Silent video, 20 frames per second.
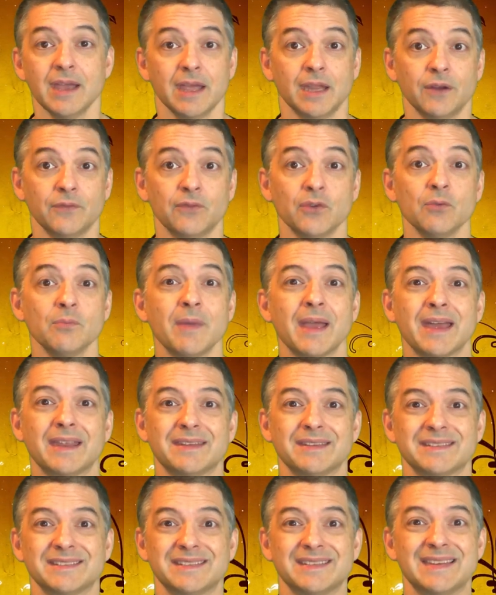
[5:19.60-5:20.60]
And if your man
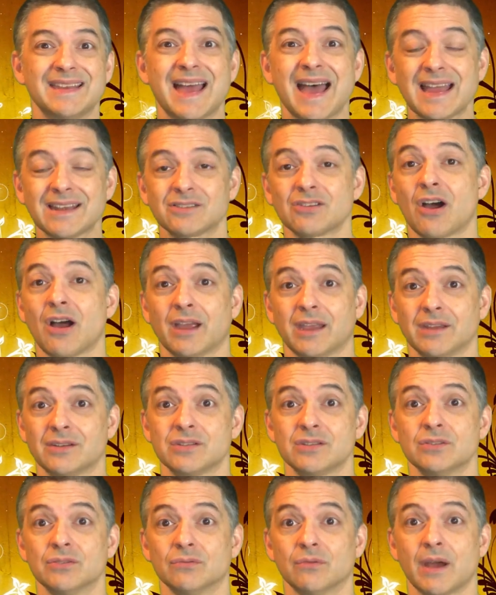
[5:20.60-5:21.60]
is not talking
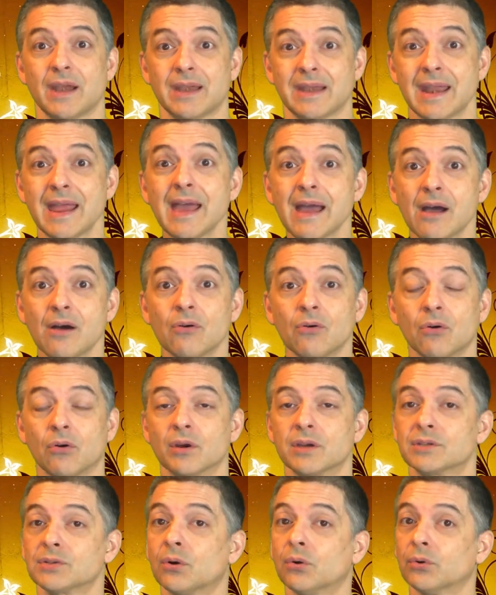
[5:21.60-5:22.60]
to you right now,
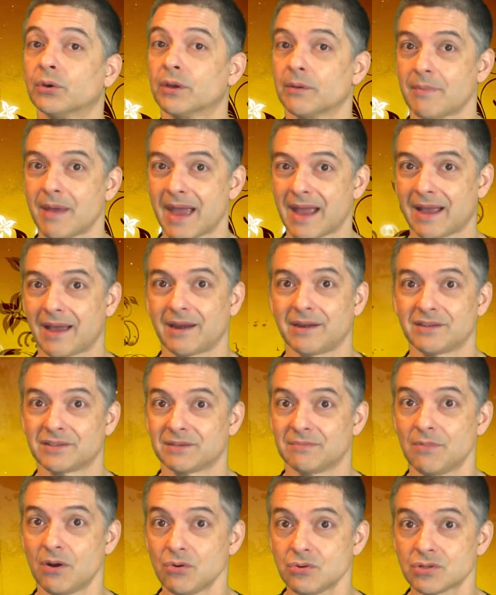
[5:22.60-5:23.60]
or he's holding back on his
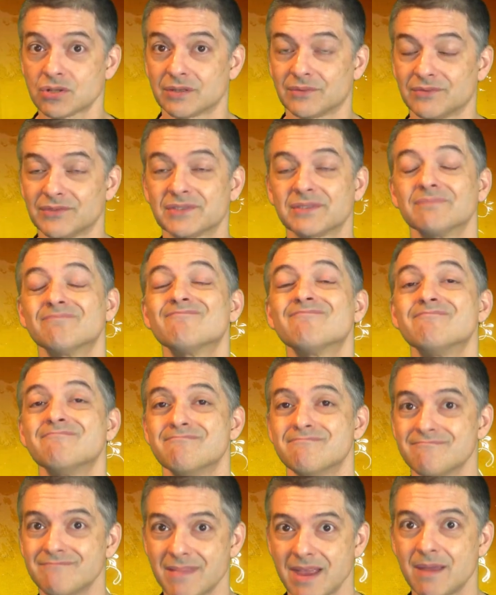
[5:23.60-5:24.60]
emotions,
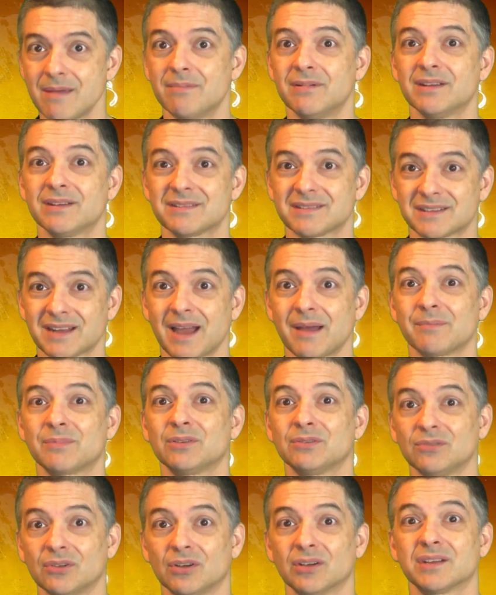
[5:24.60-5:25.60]
maybe it's time to
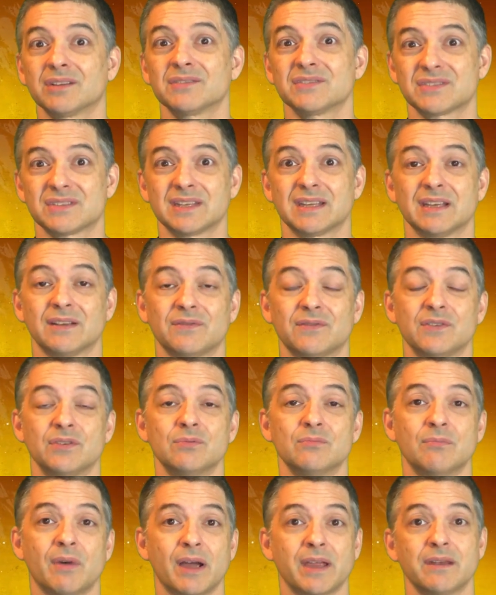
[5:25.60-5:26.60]
look and see if you
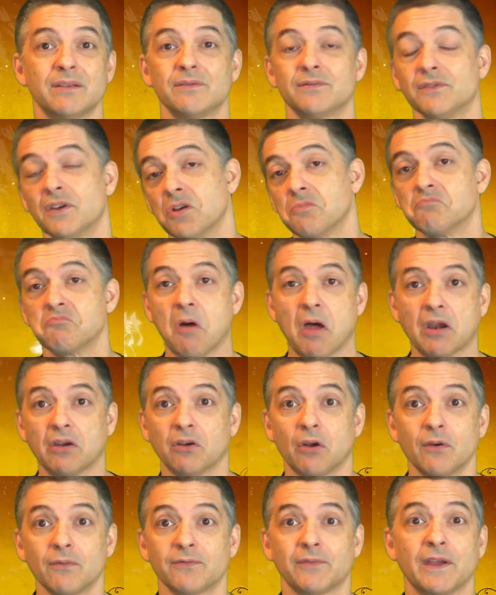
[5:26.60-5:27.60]
might have, I don't
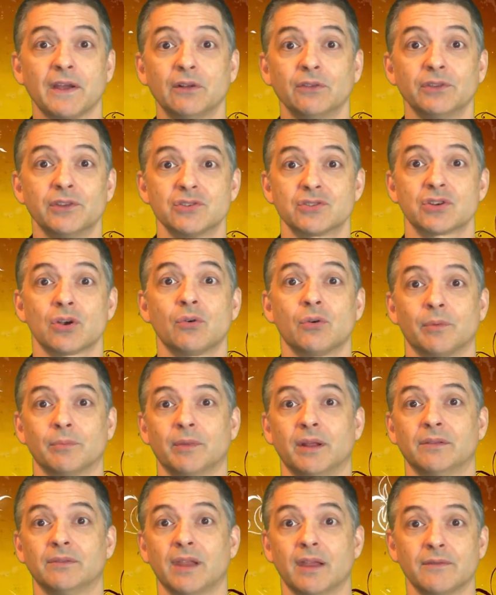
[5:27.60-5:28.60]
know, failed to show him
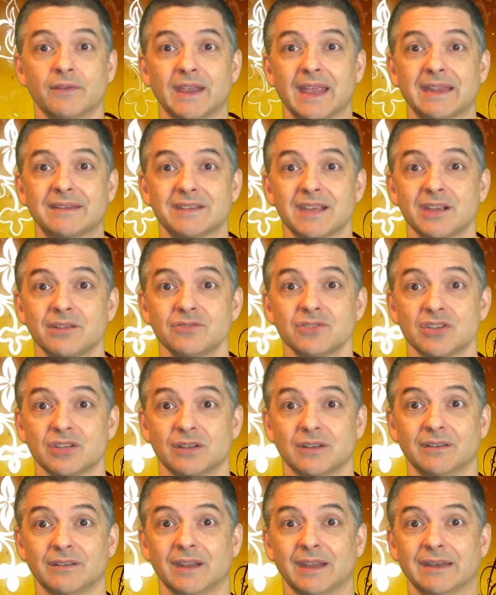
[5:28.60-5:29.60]
a loving
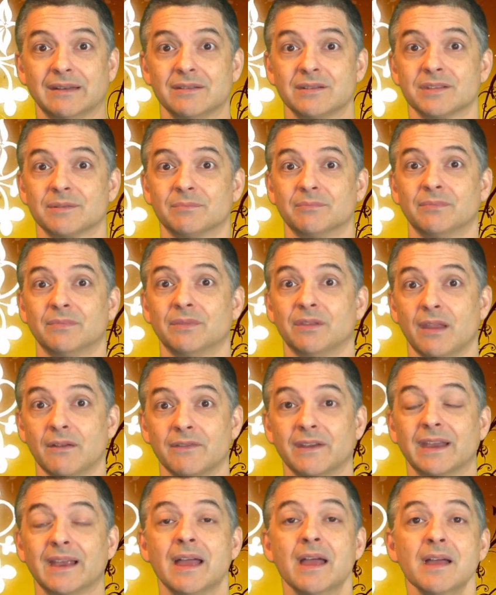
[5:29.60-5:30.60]
attention and some
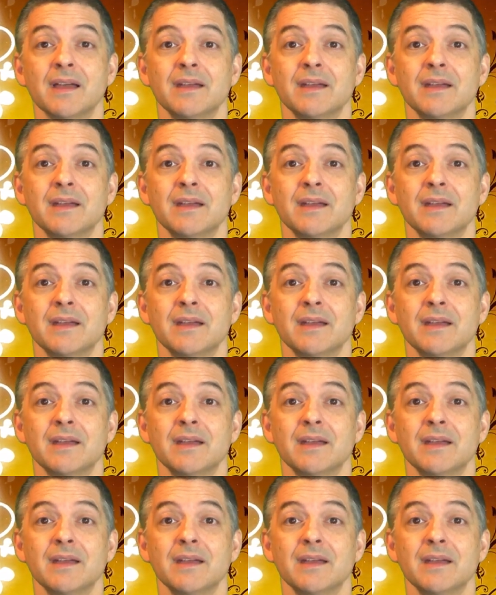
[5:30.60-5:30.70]
loving,